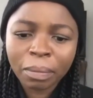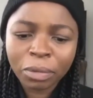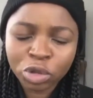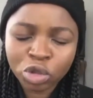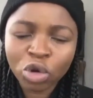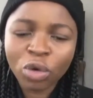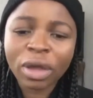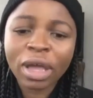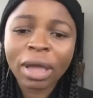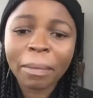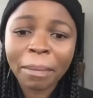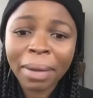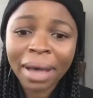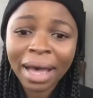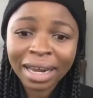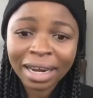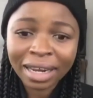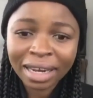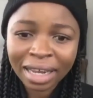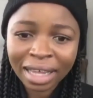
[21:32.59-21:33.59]
drawing
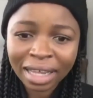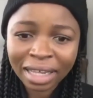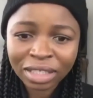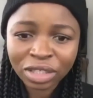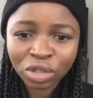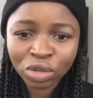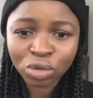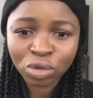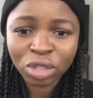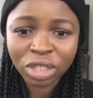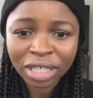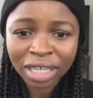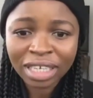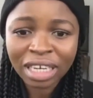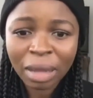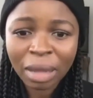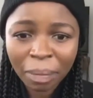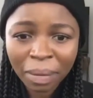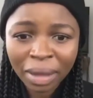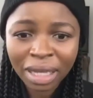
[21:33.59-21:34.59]
parallels to
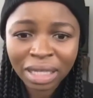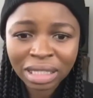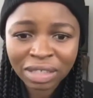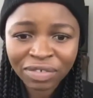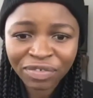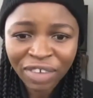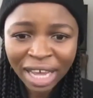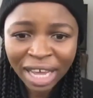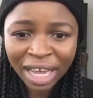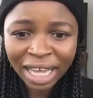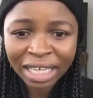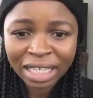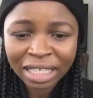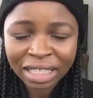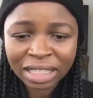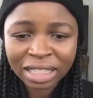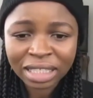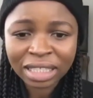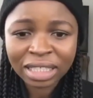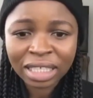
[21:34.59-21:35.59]
gender-based
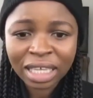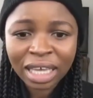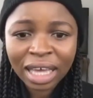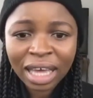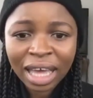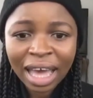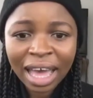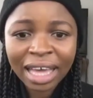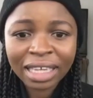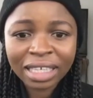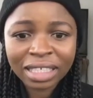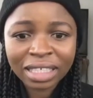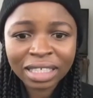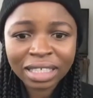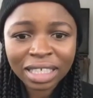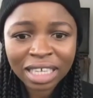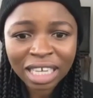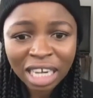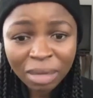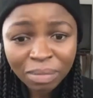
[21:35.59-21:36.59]
violence
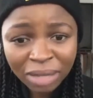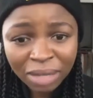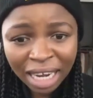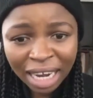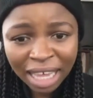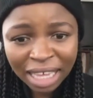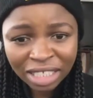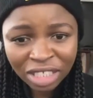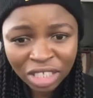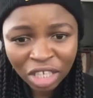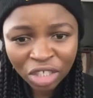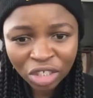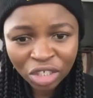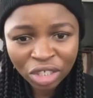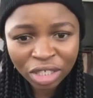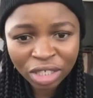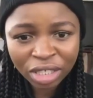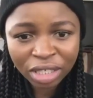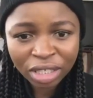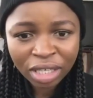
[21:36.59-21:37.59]
and
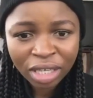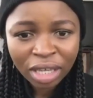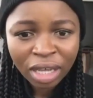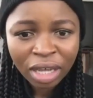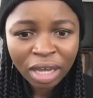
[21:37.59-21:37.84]
criminalization.